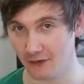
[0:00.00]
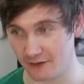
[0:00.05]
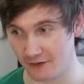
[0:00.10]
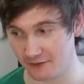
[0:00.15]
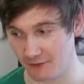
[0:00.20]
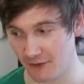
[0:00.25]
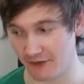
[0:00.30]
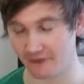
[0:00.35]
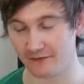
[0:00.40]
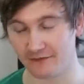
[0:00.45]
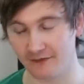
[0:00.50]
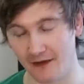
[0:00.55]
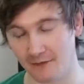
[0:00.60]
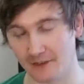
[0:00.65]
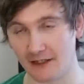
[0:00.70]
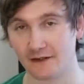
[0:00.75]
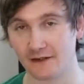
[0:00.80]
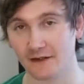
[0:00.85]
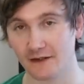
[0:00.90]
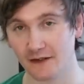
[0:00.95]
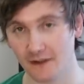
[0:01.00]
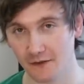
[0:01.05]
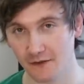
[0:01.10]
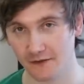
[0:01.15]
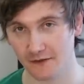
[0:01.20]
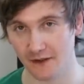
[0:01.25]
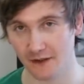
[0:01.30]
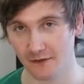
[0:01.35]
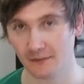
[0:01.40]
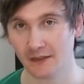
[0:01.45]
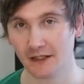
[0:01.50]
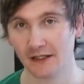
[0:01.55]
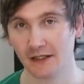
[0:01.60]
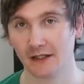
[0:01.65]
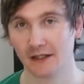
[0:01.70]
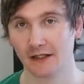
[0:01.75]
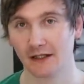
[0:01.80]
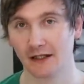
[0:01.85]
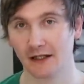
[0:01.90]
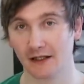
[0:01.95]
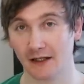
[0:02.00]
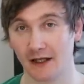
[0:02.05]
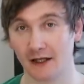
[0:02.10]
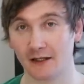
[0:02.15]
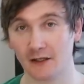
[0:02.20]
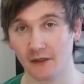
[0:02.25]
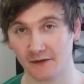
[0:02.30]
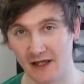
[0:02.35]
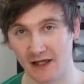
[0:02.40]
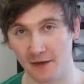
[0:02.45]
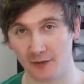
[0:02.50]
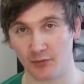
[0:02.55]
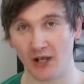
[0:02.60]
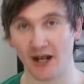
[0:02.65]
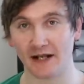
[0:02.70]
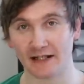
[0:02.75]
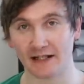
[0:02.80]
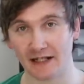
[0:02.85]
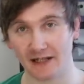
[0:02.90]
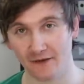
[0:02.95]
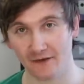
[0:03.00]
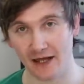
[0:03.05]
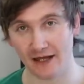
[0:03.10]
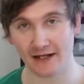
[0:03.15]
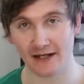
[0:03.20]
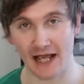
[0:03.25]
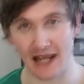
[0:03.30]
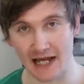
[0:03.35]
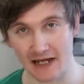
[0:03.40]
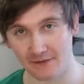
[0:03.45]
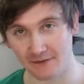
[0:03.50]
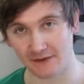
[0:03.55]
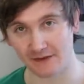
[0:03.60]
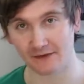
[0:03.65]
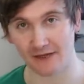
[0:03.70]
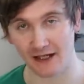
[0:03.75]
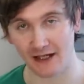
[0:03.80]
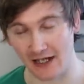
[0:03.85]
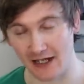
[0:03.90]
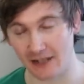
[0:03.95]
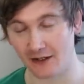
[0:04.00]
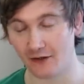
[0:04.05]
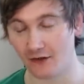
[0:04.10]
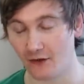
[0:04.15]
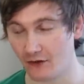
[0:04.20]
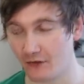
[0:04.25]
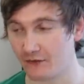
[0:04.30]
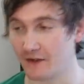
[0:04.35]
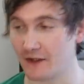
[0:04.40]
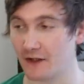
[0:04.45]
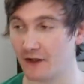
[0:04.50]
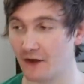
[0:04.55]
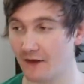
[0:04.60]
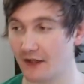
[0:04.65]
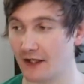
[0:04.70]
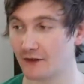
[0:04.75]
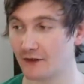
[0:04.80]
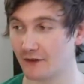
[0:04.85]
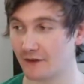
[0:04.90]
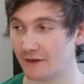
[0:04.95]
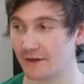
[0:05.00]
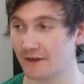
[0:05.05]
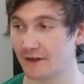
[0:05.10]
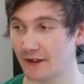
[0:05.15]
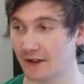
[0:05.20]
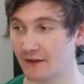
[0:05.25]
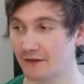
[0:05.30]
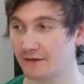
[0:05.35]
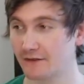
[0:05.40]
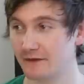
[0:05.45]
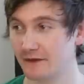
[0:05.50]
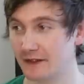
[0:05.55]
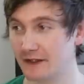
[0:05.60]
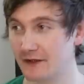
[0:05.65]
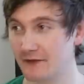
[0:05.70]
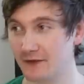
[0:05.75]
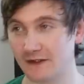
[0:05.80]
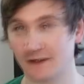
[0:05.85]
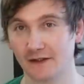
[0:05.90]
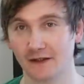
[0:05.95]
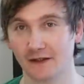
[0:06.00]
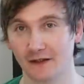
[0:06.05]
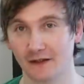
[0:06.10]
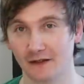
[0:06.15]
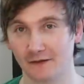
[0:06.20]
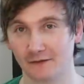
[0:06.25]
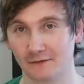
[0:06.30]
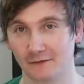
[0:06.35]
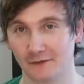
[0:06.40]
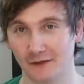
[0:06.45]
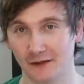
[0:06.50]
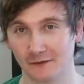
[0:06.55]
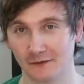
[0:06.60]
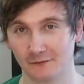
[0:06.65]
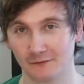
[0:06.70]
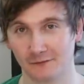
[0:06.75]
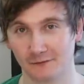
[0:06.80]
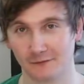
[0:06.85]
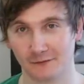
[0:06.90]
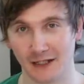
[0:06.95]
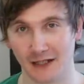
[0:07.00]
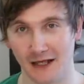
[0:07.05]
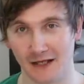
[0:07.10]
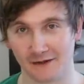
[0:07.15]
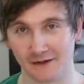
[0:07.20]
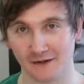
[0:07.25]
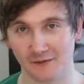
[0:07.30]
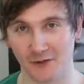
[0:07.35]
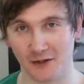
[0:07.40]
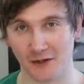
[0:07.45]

Modern Family to use them mm-hmm. and like mm-hmm. use their branding and their names and their iconography and all that good stuff. And in return, the cast of Modern